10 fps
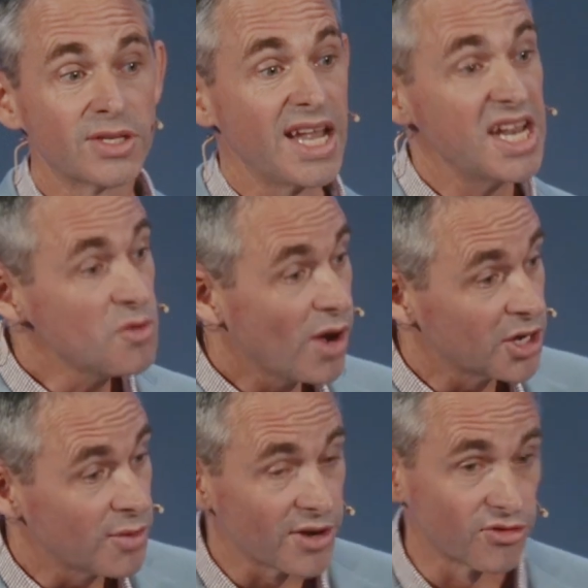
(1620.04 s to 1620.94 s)
was anyone
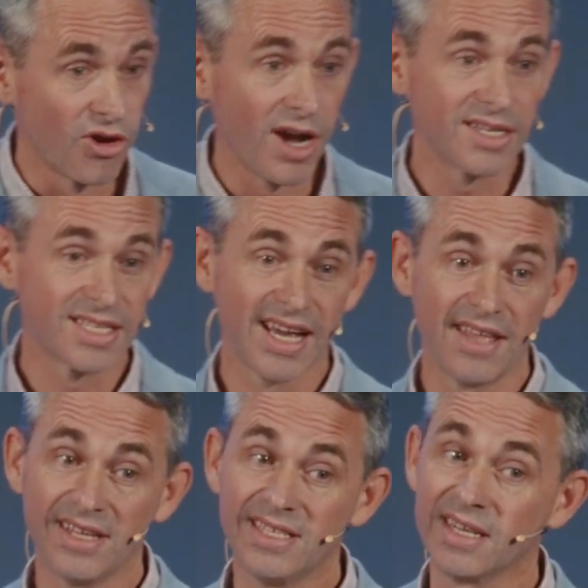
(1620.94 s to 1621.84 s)
who had a right to say
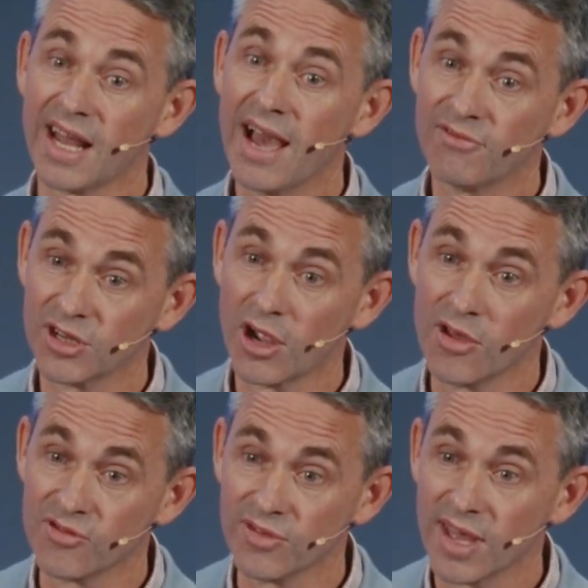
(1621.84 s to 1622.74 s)
they didn't have to
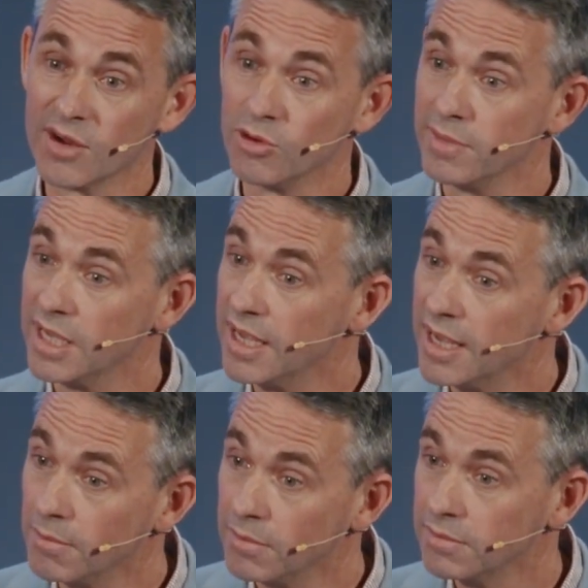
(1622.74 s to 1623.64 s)
go through that, it would be
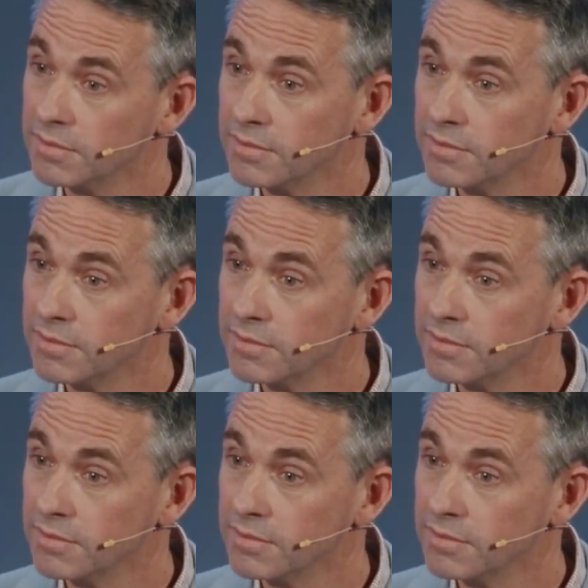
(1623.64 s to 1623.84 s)
him.